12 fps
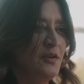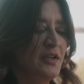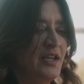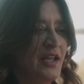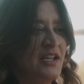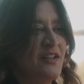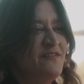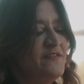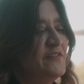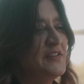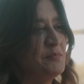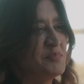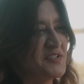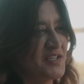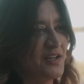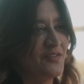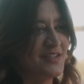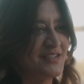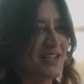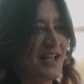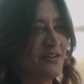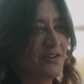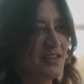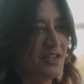getting 50% of the
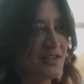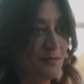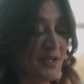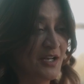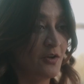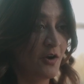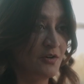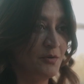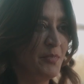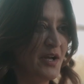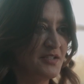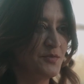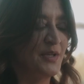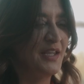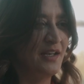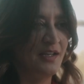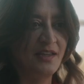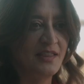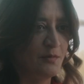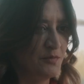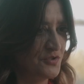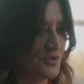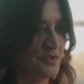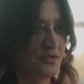salary that the male counterparts were getting, and that
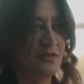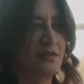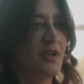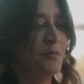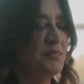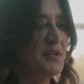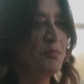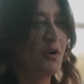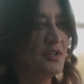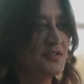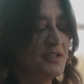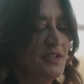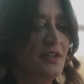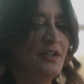was just company policy,